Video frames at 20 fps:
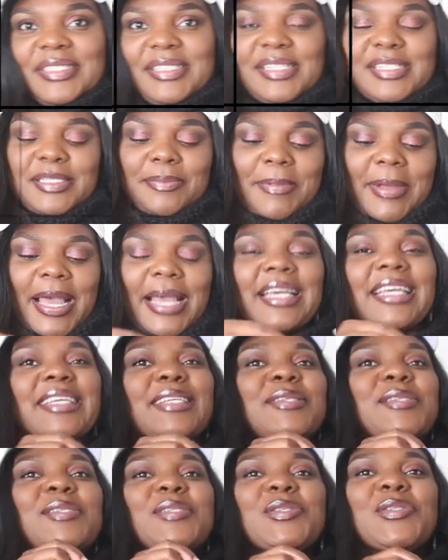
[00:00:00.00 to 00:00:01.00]
This bag
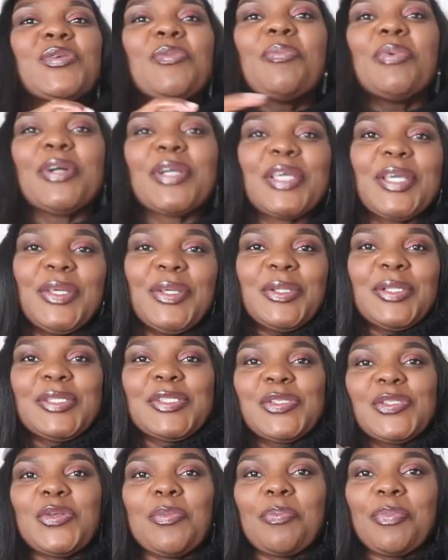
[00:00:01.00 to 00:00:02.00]
is super cute,
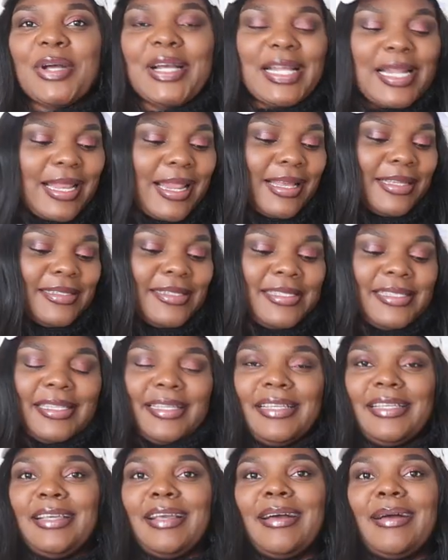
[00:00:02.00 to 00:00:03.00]
super
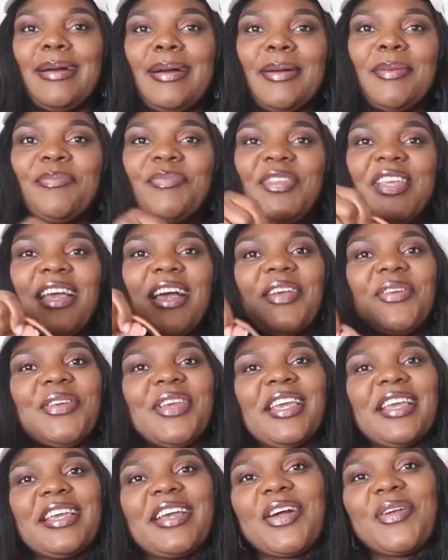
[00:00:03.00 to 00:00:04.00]
classy. Um, Yeah, you
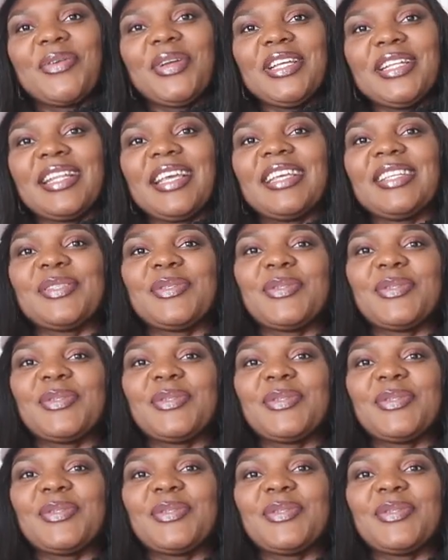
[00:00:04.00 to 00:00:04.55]
can carry it like